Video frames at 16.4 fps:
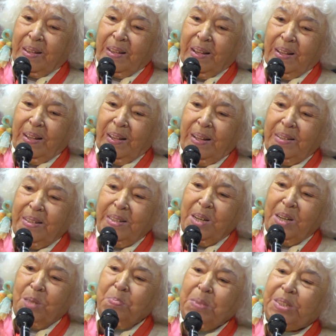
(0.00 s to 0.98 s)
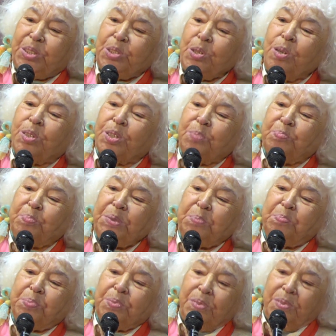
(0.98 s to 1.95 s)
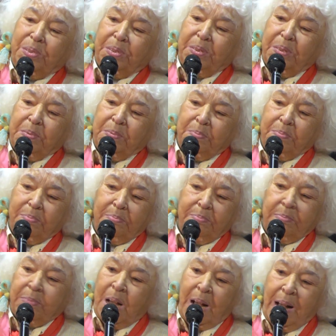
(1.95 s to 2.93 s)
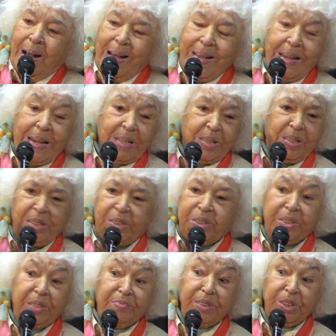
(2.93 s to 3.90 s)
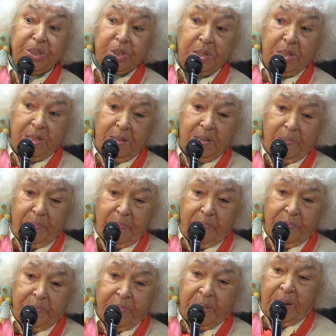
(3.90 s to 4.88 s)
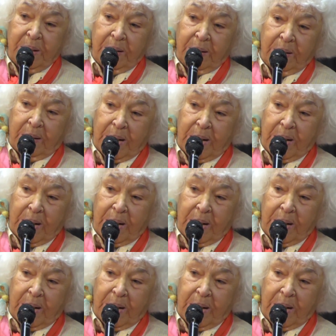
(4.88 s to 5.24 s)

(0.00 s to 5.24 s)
and there are mediocre people. I hate this division. I